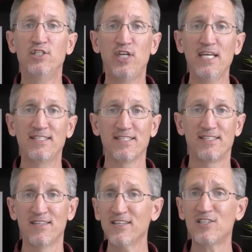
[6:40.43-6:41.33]

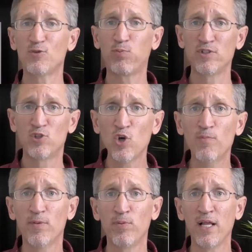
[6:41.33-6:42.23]
Jesus. And this is
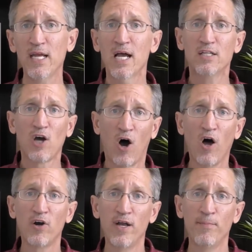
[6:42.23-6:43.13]
presumably to
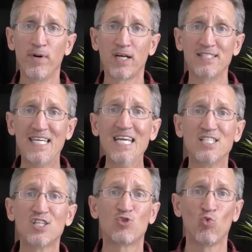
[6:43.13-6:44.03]
honor him because he
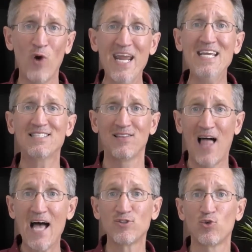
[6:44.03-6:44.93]
had just raised
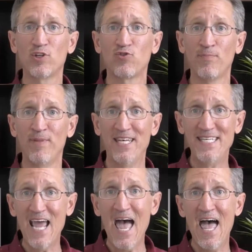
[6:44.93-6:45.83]
Lazarus from the
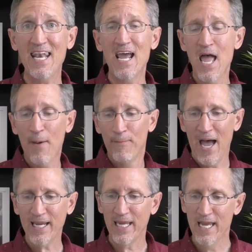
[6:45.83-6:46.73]
dead
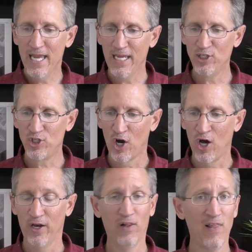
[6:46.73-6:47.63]
back in
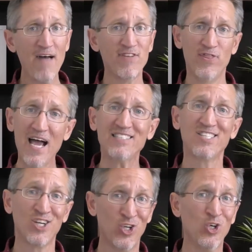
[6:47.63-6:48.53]
John 11. That's
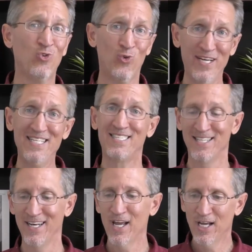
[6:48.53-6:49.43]
a good
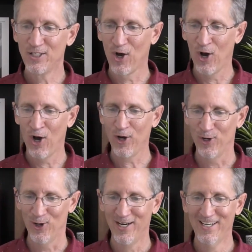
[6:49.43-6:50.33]
reason to
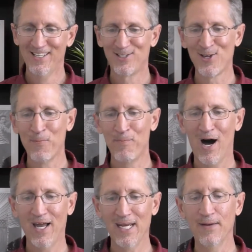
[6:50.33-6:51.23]
honor
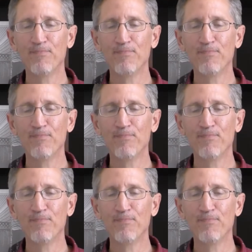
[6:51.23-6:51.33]
somebody.